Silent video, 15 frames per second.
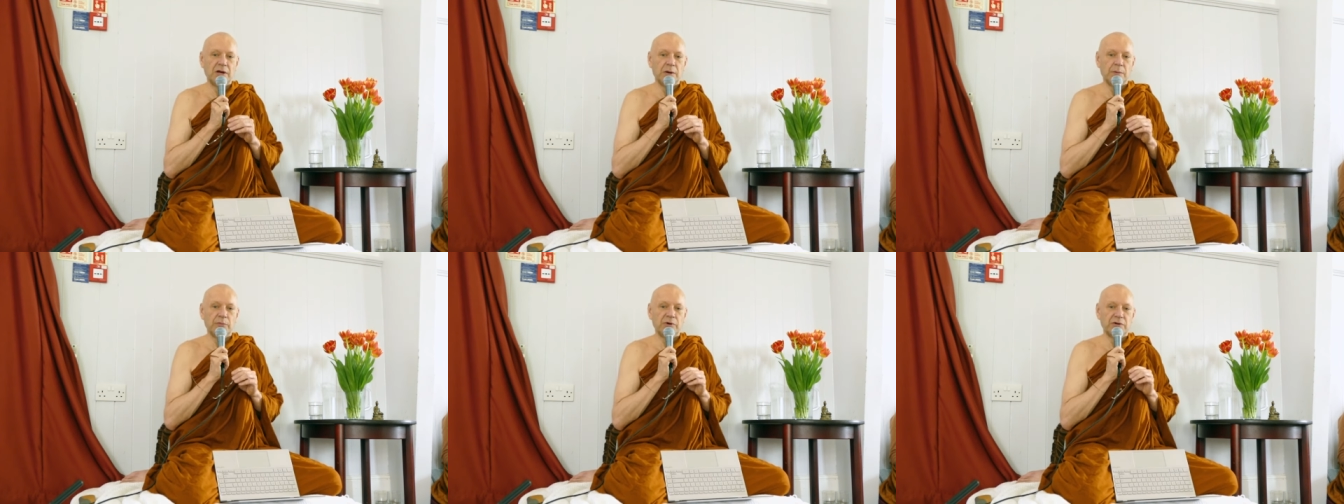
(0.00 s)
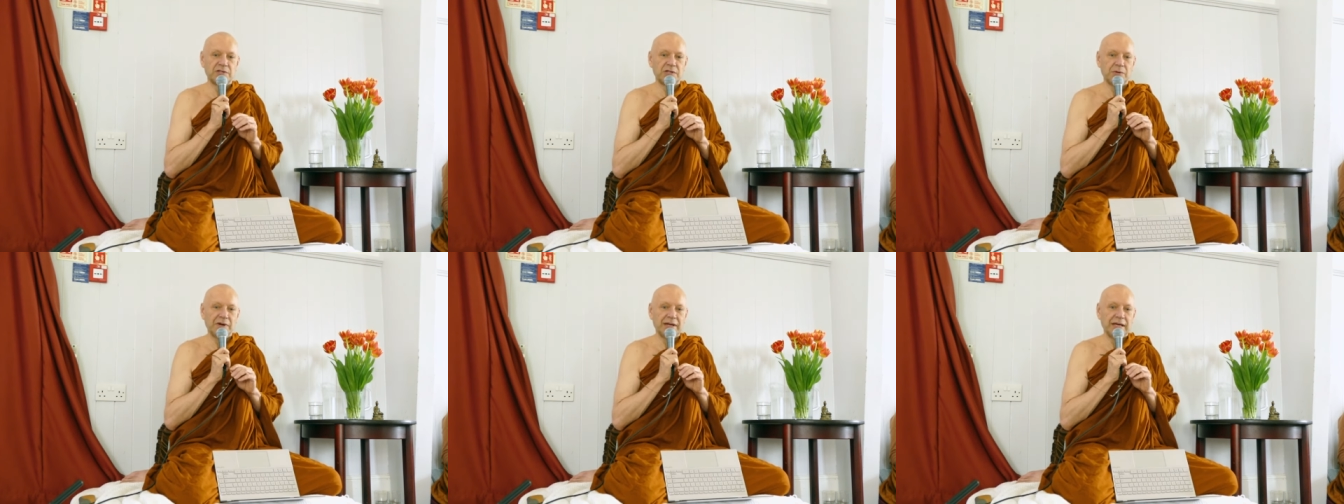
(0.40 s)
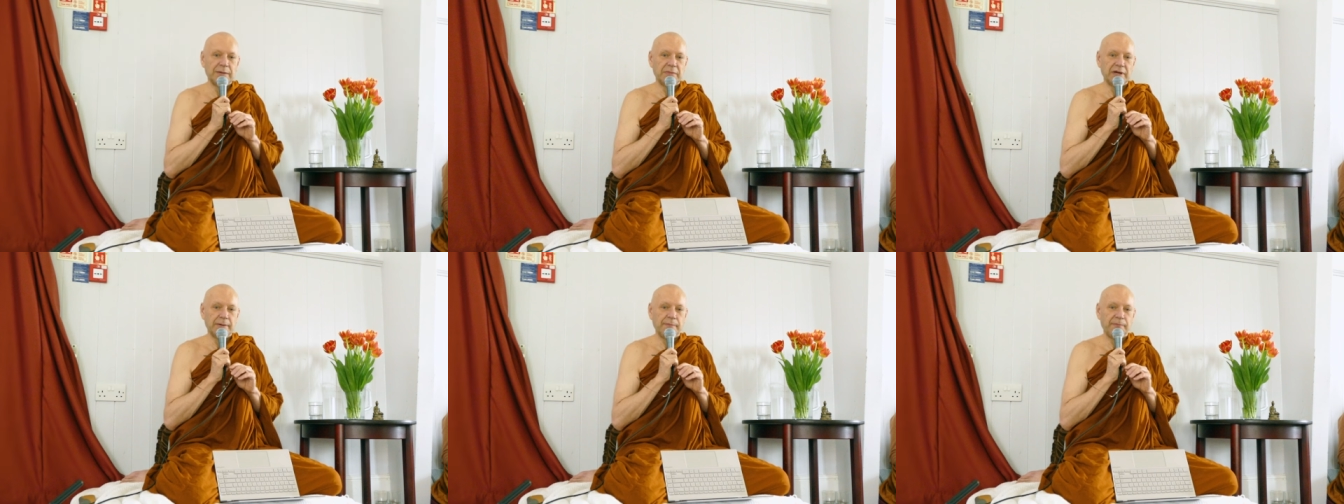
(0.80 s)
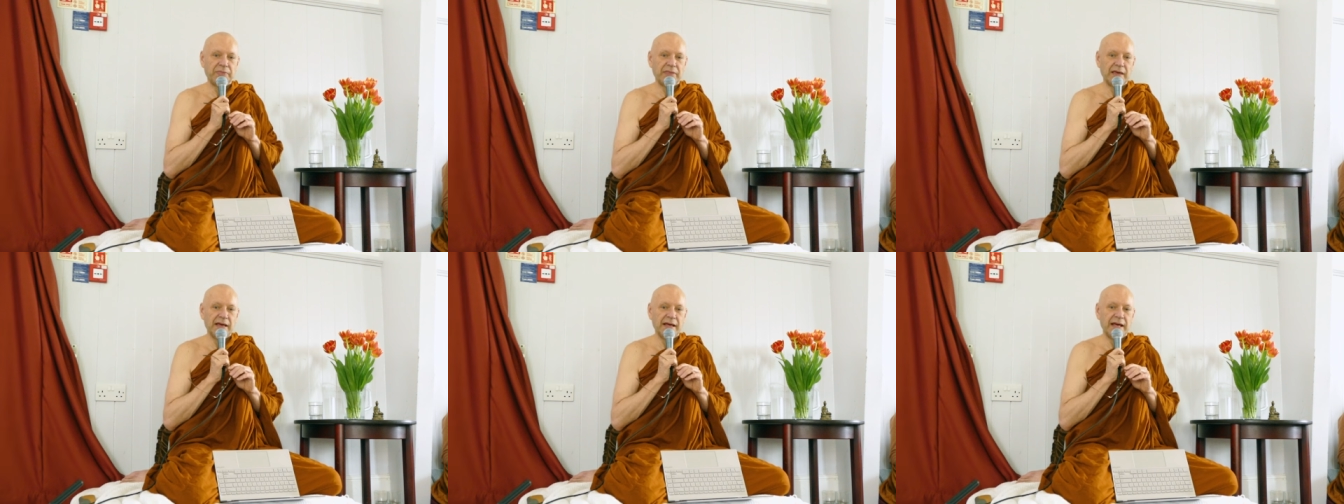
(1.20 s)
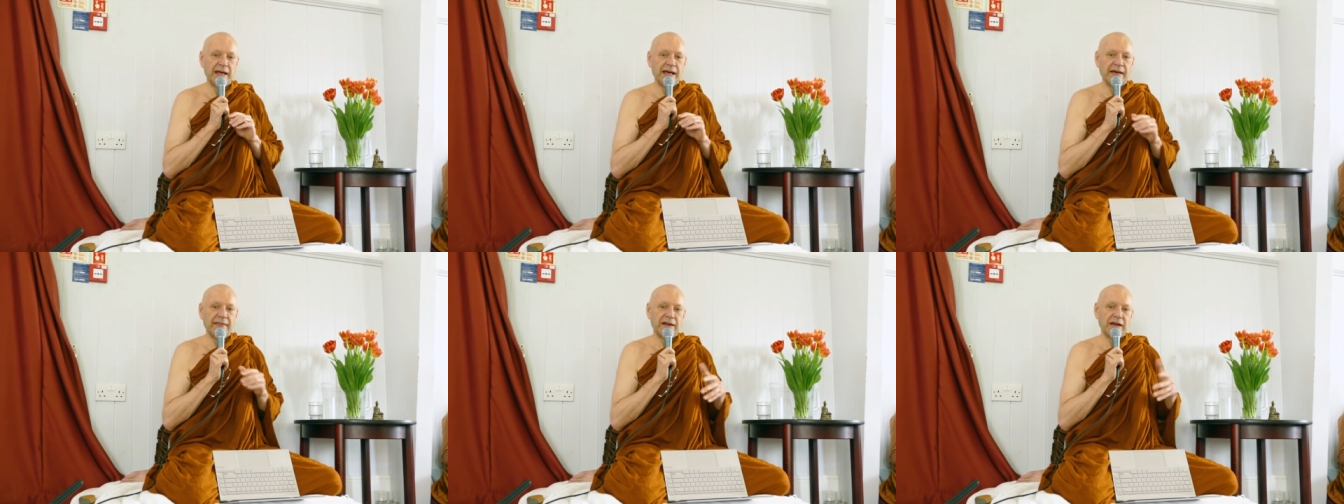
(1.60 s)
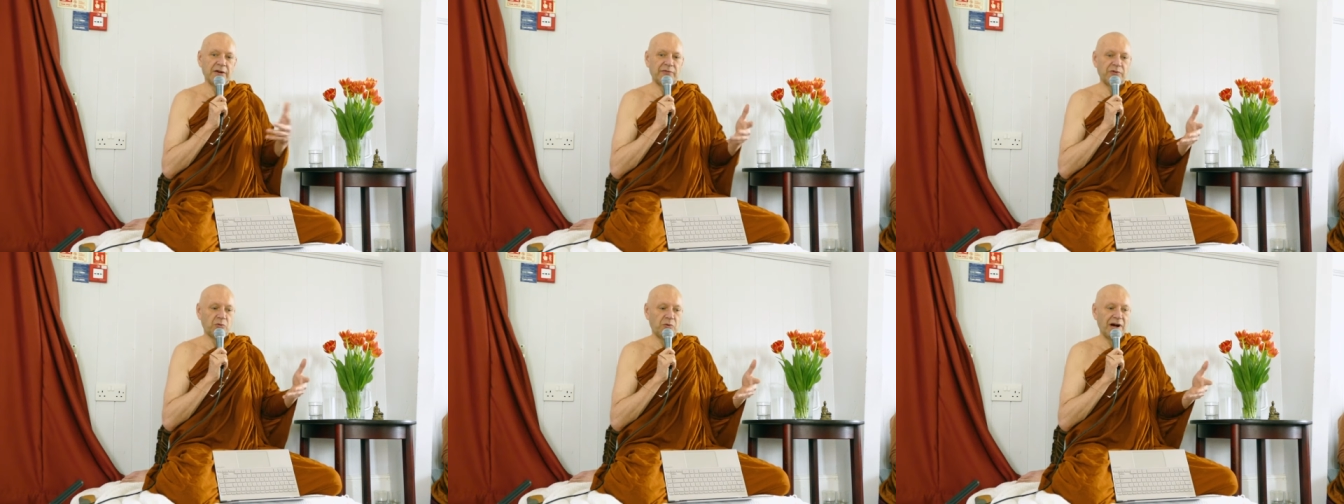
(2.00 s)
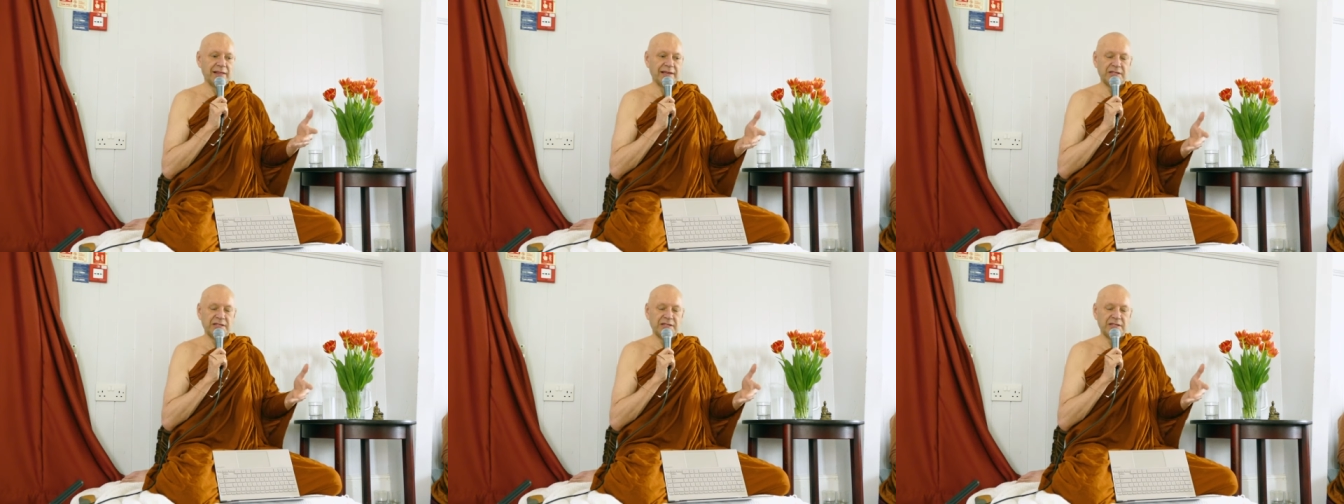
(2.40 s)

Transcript: persuade him. And then after a while,